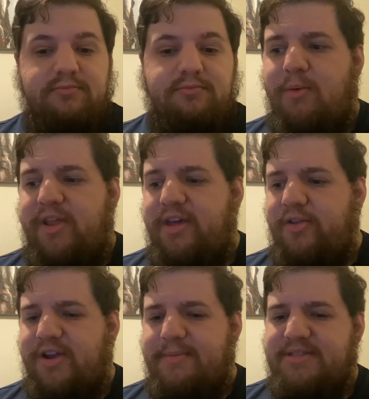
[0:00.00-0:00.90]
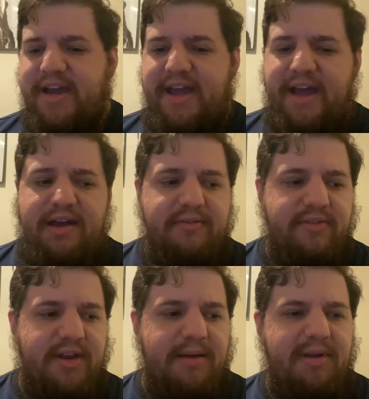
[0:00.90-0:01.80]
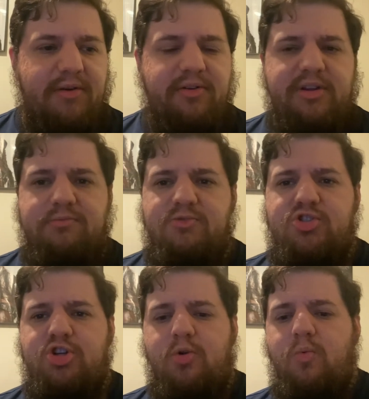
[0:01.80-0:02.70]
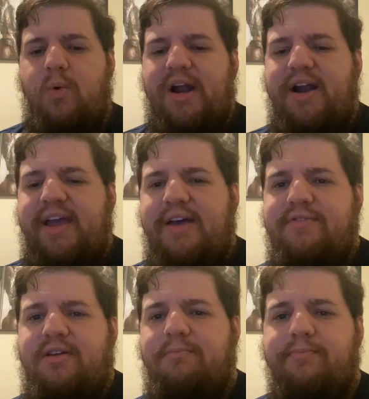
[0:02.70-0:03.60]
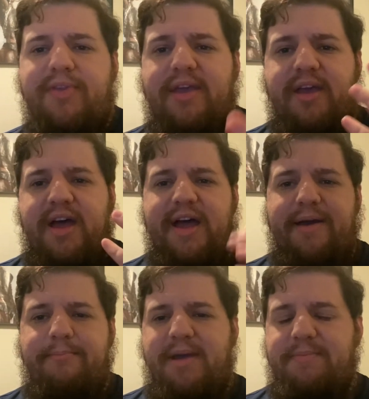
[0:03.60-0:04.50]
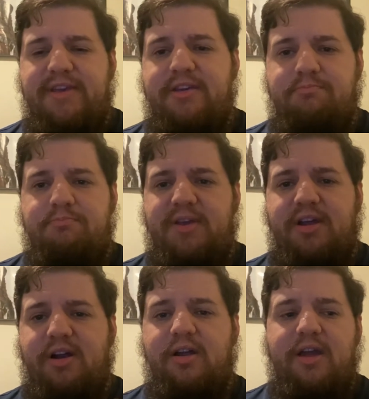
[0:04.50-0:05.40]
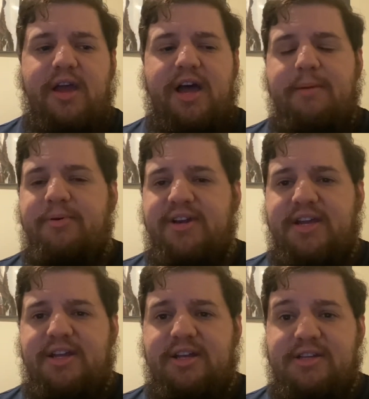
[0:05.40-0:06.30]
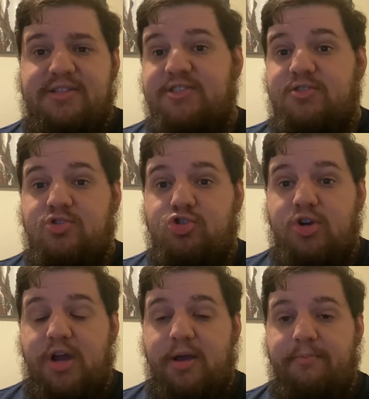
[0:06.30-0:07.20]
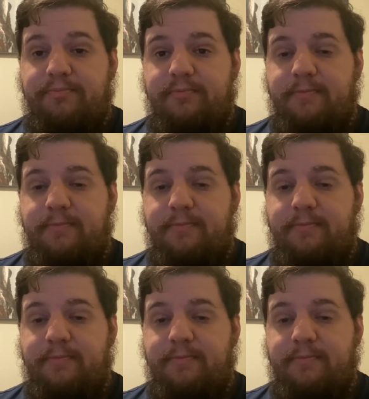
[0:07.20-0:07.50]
One of the other games I have that I'm not really sure where I have it, it might be here, but it is Guitar